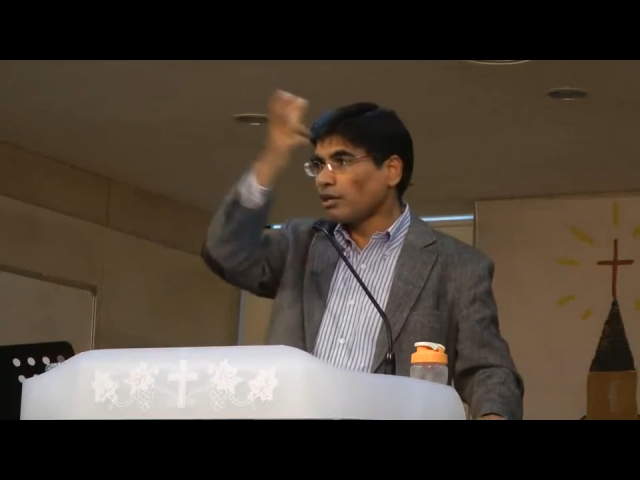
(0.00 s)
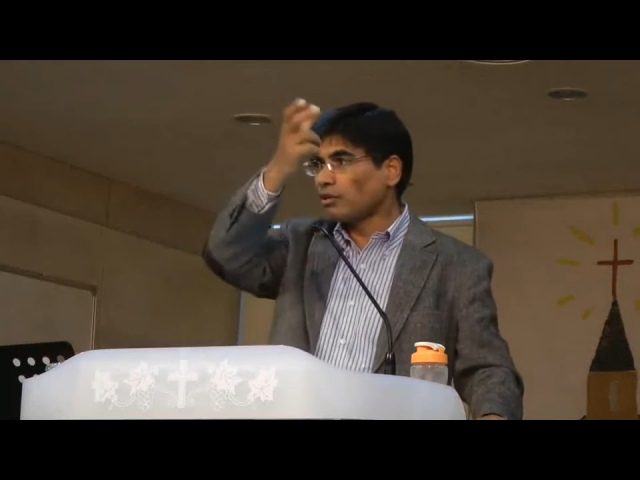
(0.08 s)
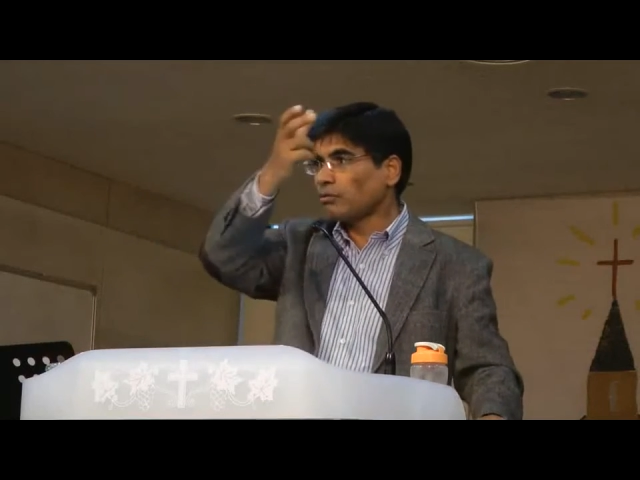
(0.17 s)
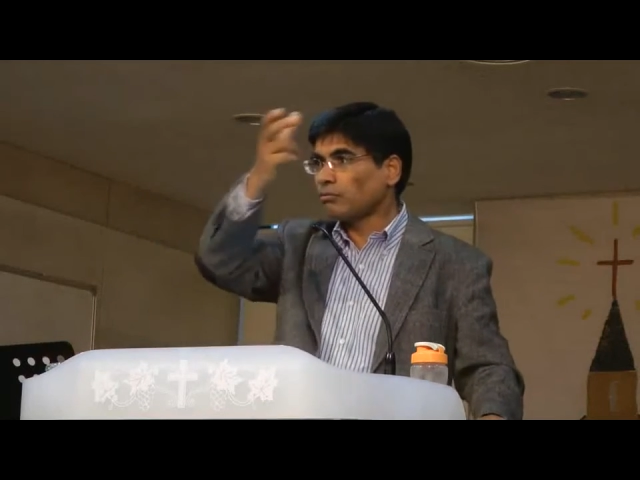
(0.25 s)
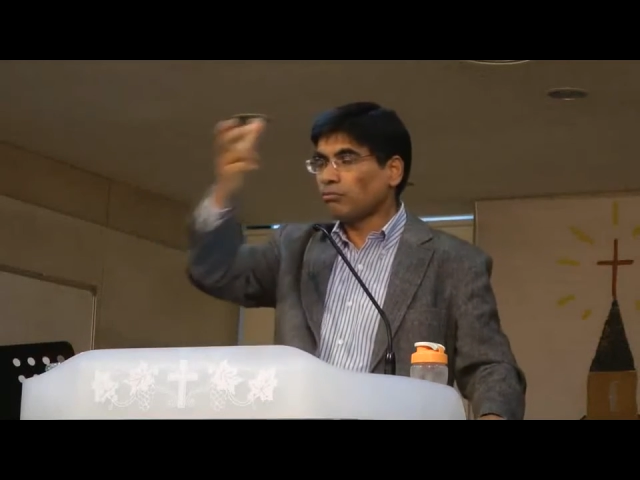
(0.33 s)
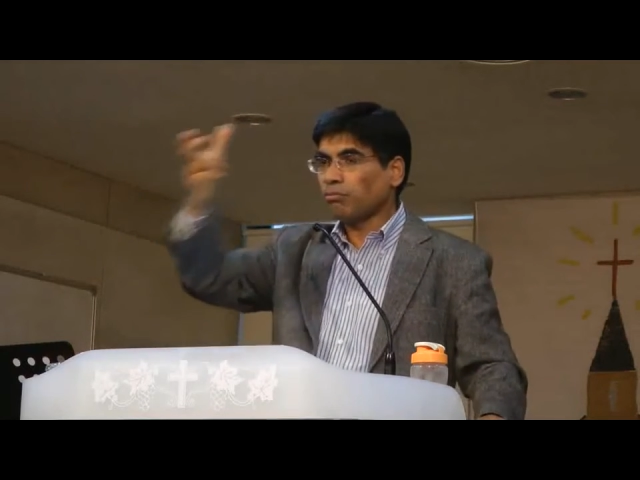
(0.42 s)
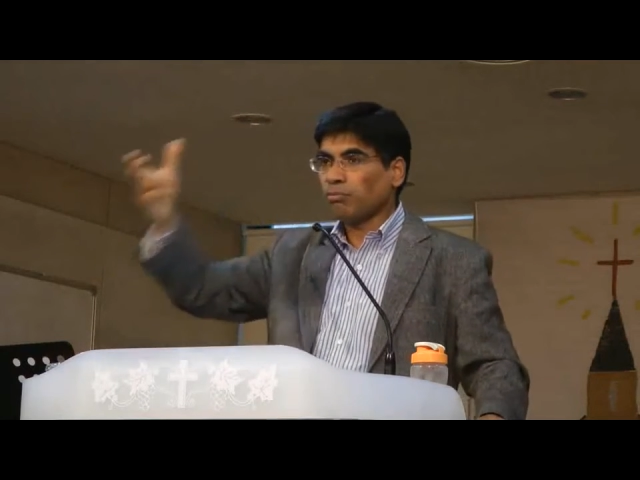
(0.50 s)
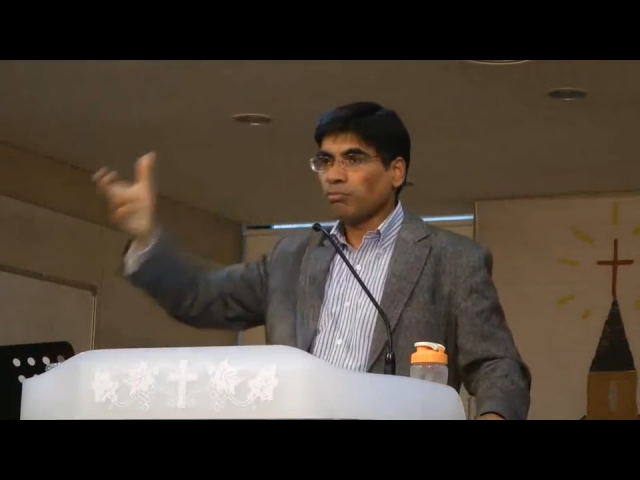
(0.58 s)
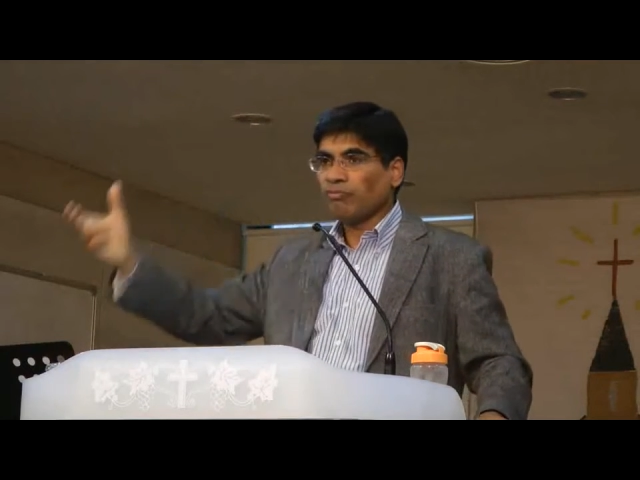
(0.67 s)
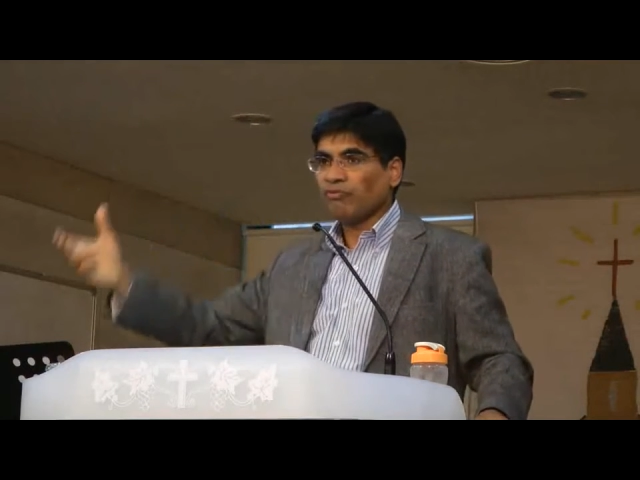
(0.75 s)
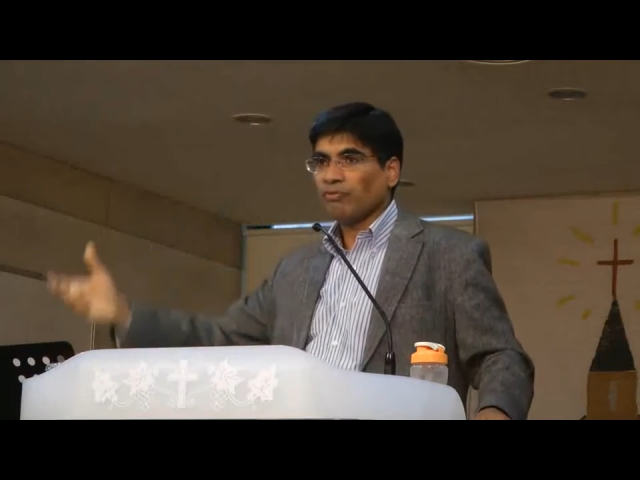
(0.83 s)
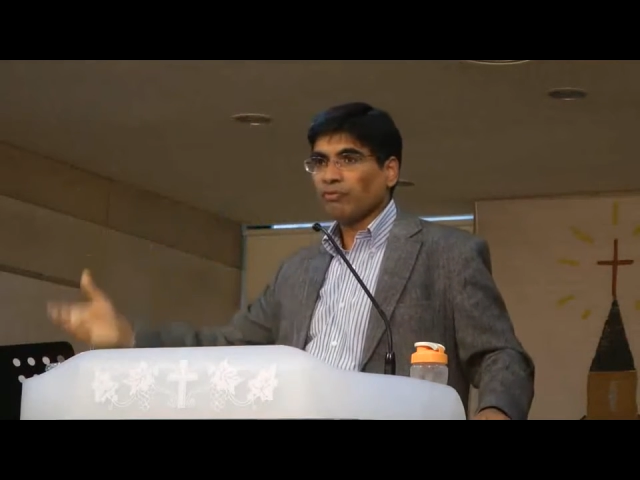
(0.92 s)
that
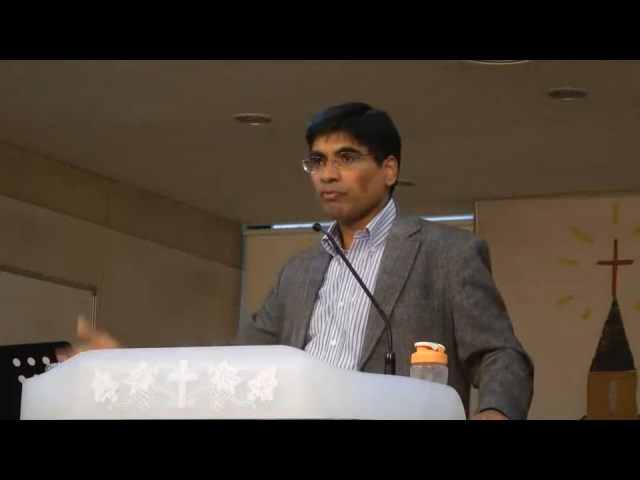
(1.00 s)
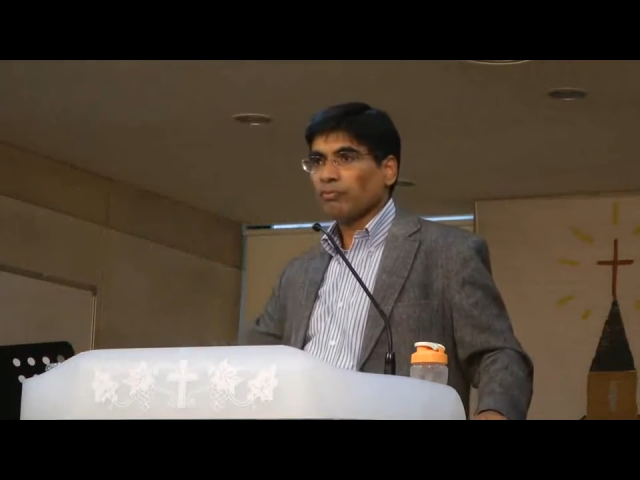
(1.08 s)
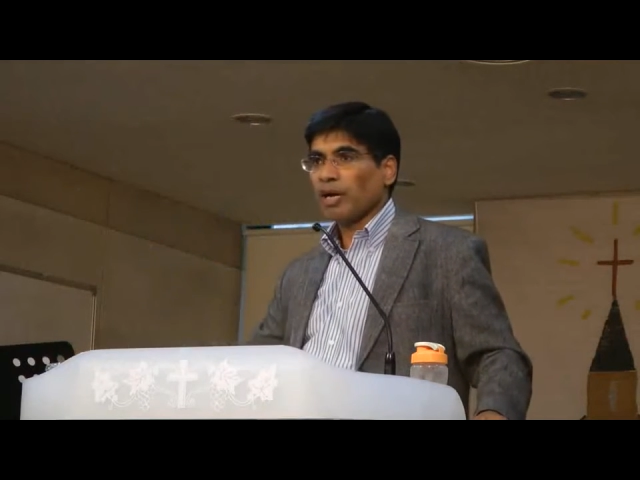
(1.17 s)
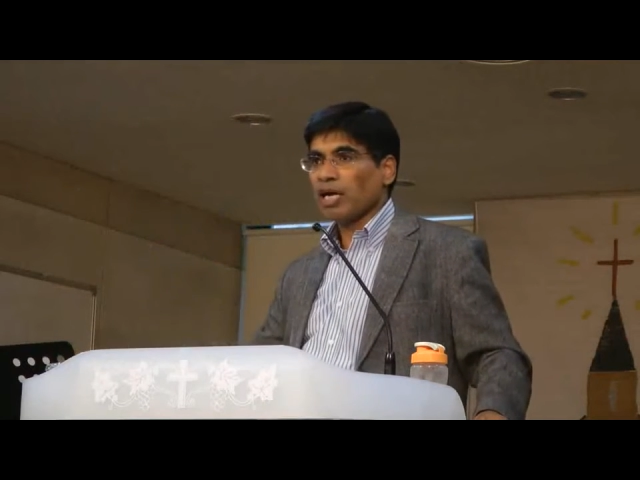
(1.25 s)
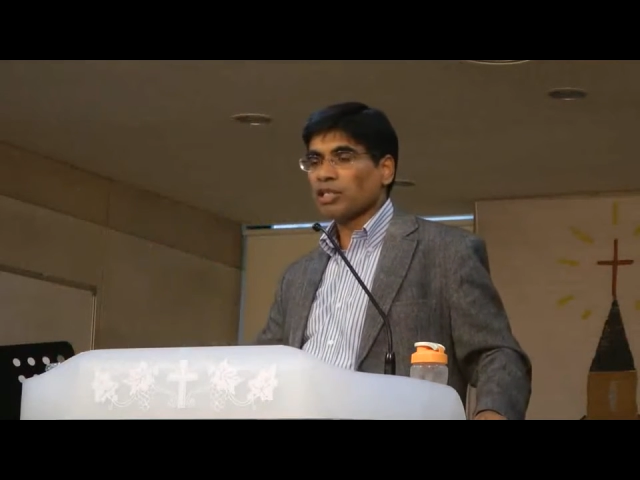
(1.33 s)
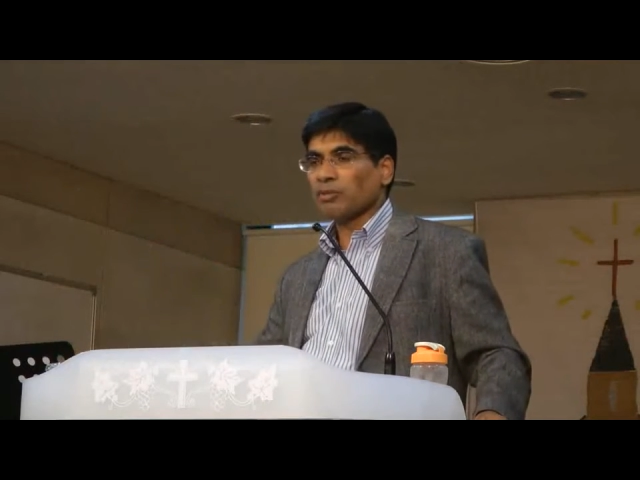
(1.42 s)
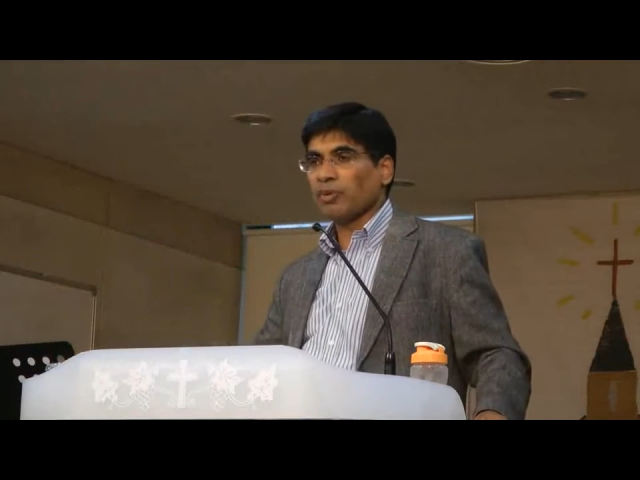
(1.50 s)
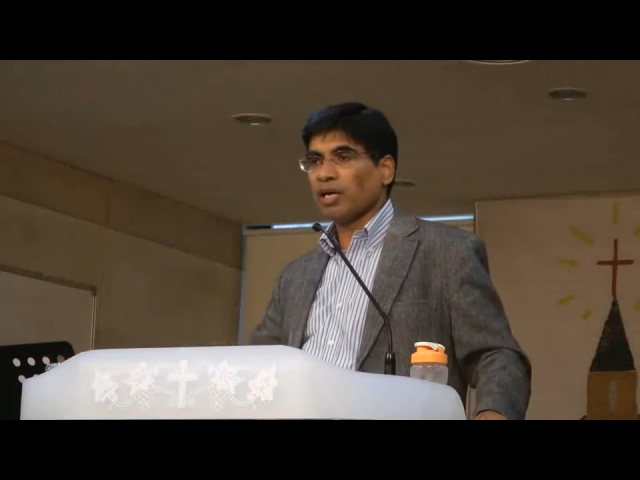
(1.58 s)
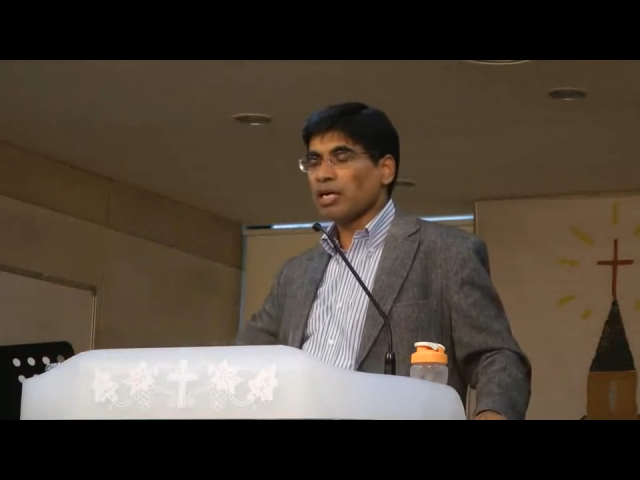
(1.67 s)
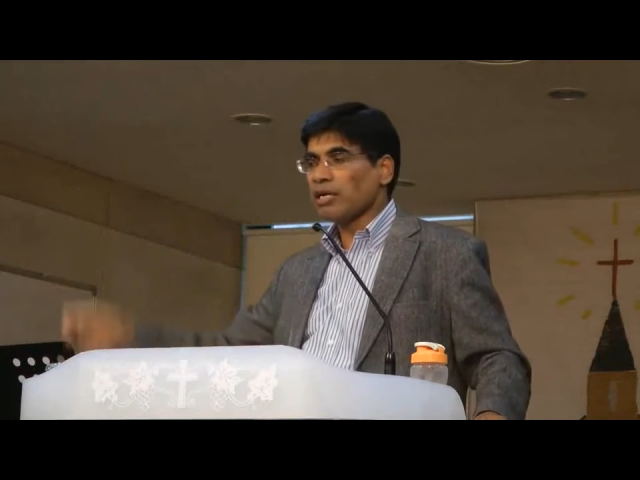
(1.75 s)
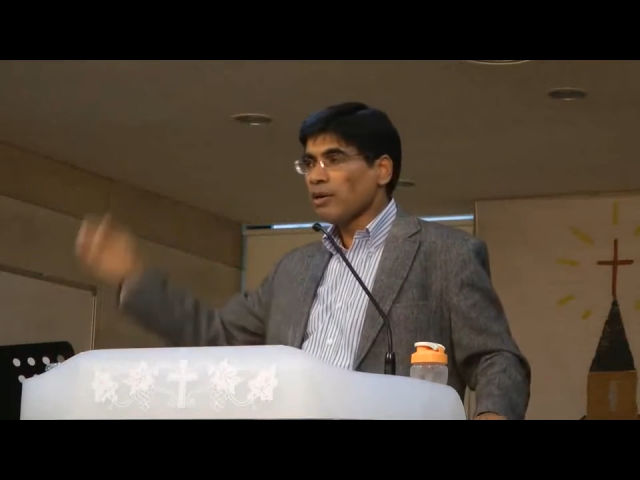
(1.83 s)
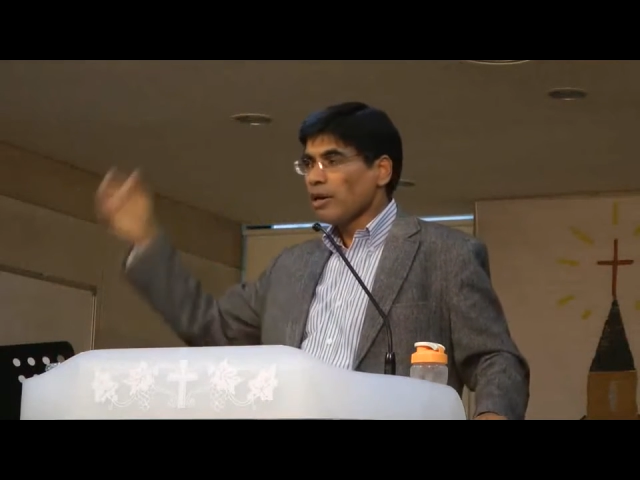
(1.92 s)
passed
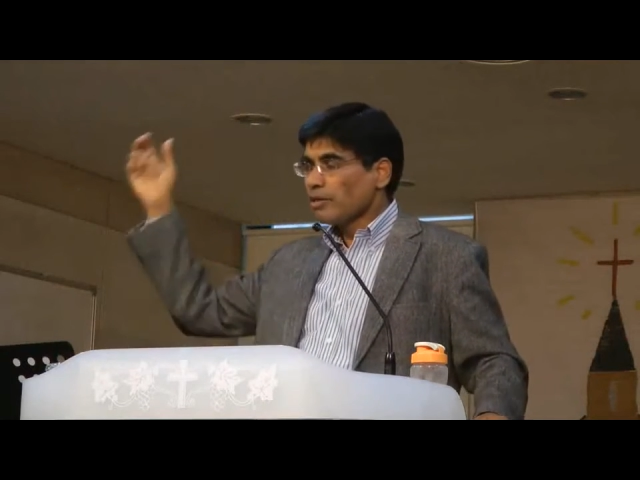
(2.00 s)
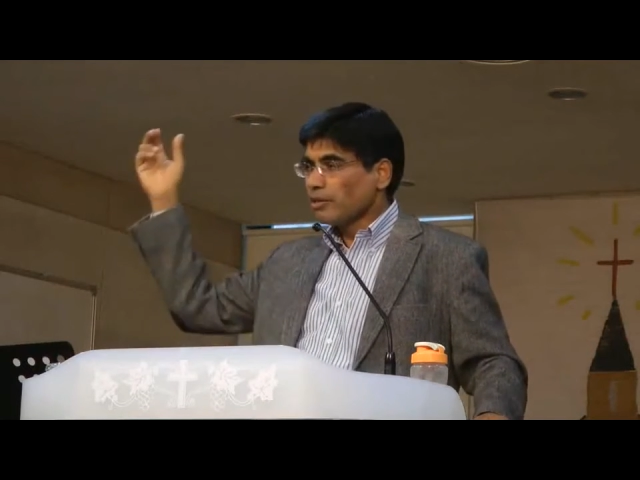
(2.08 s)
by,